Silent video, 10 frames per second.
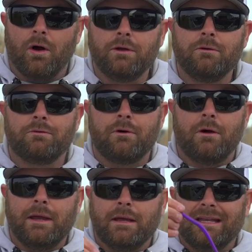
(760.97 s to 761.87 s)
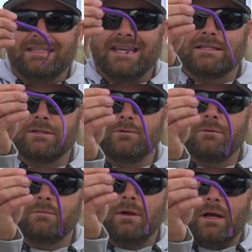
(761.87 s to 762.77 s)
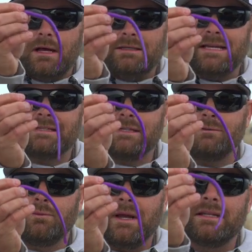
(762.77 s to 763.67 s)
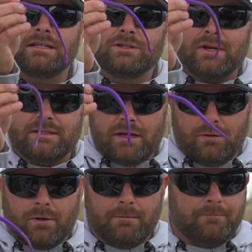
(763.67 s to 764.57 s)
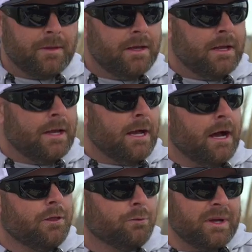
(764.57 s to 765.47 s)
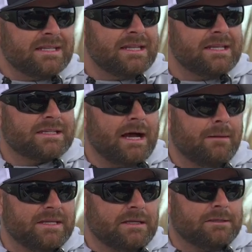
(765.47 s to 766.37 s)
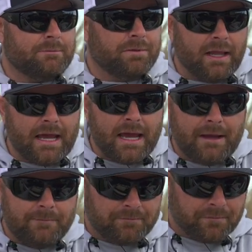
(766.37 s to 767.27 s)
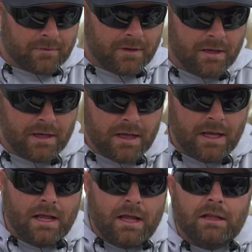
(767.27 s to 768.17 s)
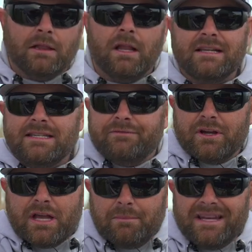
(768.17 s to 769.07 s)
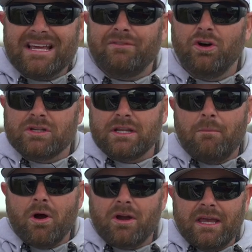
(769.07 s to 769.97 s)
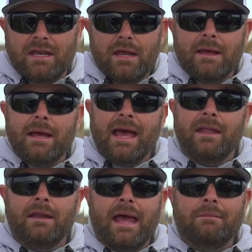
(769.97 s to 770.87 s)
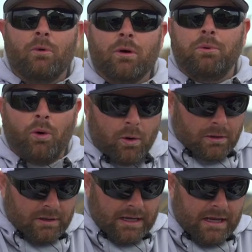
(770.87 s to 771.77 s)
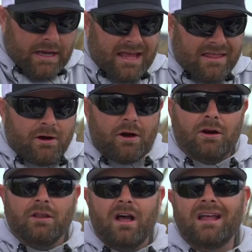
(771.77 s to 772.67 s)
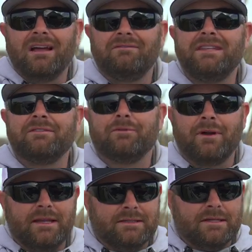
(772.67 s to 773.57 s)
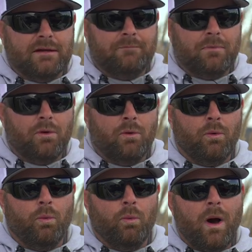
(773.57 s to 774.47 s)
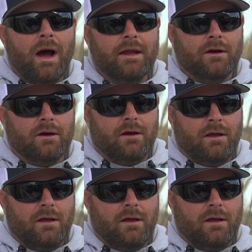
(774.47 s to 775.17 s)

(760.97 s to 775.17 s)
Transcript: are you throwing a Texas, room, uh, Texas rigged straight tail worm? Uh, the reason this comes into play, lots of different companies have hooks on the market, and, and more importantly, there are a lot of different wire